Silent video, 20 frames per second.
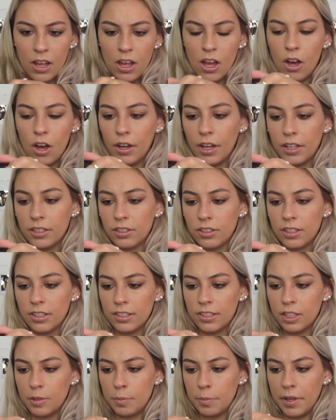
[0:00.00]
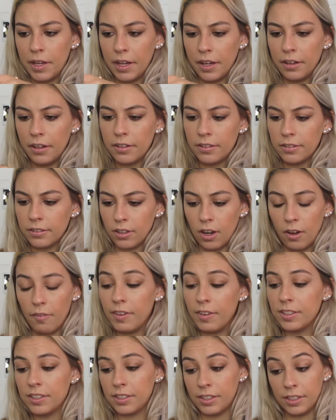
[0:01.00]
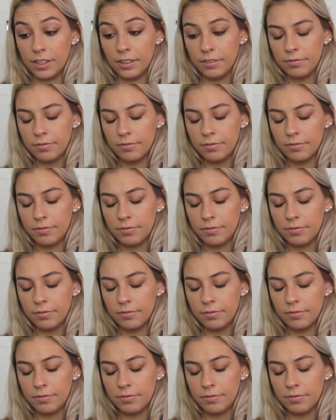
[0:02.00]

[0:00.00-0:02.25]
Okay, so this is pink, obviously.